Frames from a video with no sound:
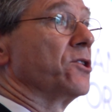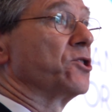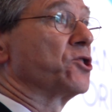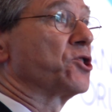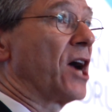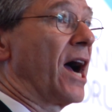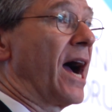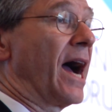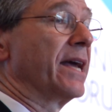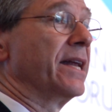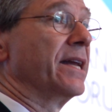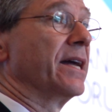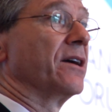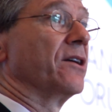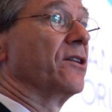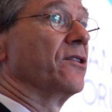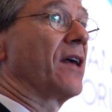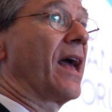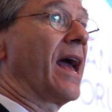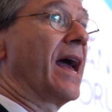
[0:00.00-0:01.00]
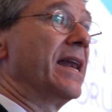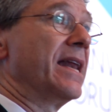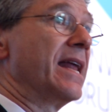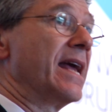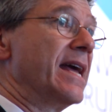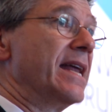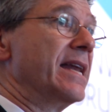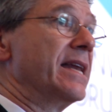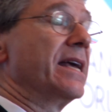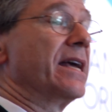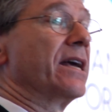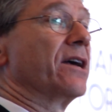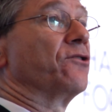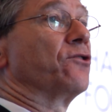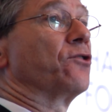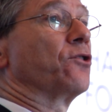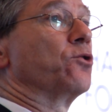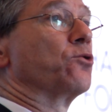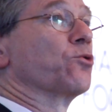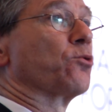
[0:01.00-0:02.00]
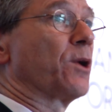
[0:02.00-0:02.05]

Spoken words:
China and India's